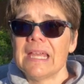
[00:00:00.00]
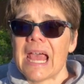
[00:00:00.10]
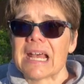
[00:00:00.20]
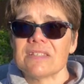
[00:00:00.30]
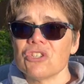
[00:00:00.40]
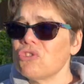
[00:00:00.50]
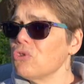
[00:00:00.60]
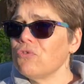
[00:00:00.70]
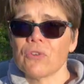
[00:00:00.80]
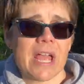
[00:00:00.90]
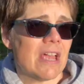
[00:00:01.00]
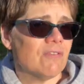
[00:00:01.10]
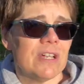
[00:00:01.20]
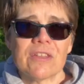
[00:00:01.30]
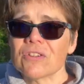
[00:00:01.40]
As is true for
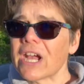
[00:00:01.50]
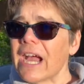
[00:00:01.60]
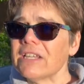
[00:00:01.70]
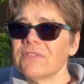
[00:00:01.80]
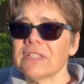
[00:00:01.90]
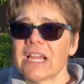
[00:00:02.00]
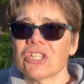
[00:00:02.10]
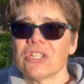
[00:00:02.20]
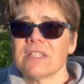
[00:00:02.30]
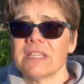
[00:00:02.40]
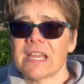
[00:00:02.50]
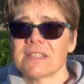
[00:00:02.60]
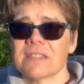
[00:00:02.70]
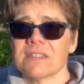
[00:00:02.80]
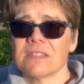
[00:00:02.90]
every other kind of election in
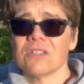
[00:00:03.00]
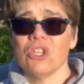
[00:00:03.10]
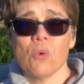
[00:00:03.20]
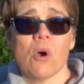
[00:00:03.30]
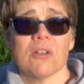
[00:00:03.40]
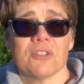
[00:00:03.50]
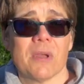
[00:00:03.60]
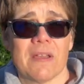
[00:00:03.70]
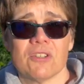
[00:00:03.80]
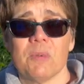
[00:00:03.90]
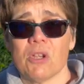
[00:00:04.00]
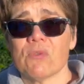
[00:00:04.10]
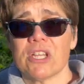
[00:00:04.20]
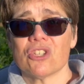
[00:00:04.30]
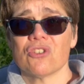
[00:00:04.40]
Texas, you also have to be a
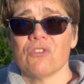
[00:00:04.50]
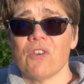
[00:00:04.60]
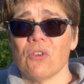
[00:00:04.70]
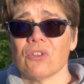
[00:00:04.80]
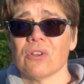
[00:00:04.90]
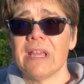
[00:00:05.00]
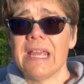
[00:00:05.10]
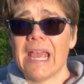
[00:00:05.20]
registered voter,